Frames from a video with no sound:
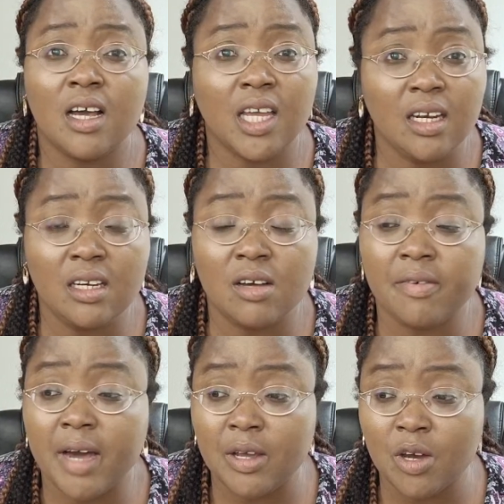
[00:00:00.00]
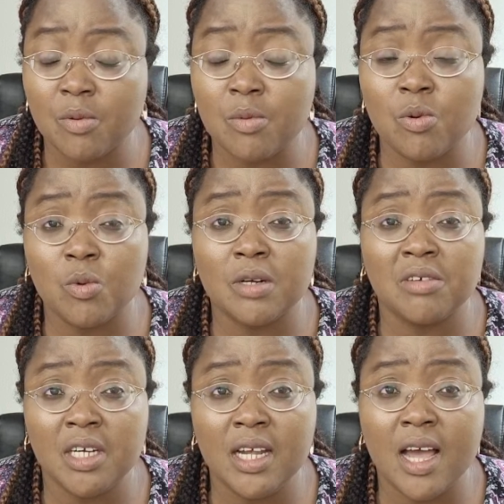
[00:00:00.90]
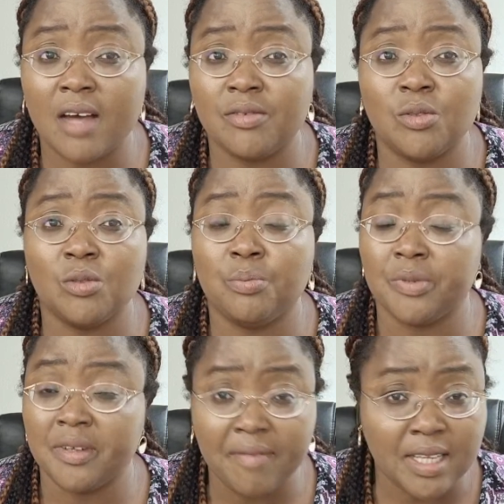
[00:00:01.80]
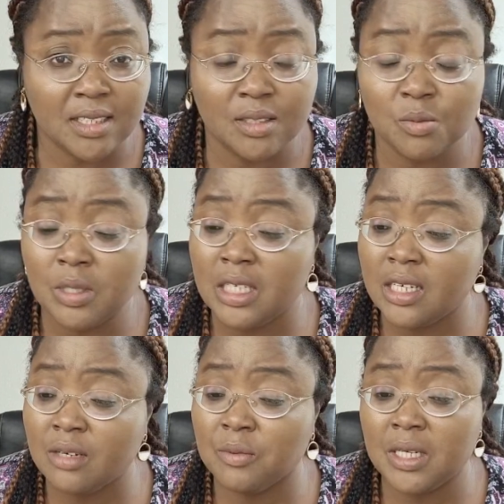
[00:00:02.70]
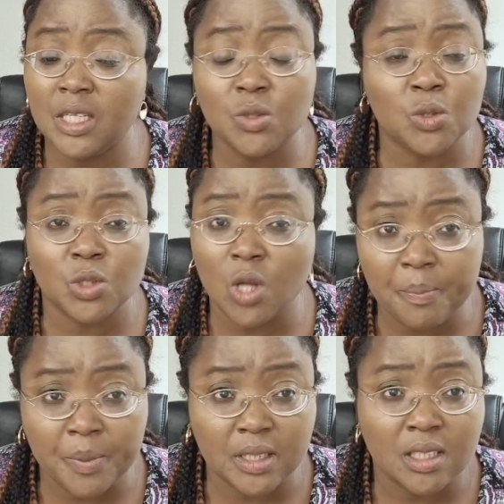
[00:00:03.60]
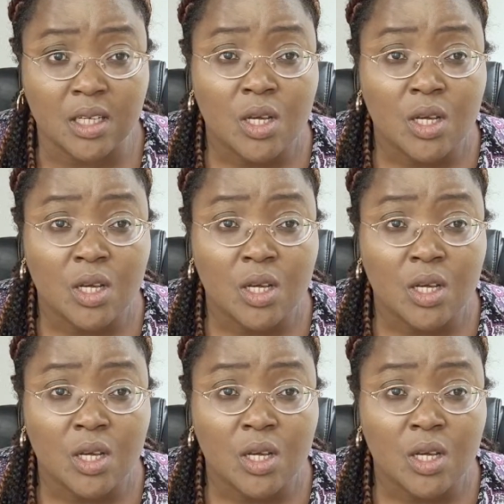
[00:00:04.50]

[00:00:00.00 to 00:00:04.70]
killing of our young people, we really have to prevent it. We need to stop it.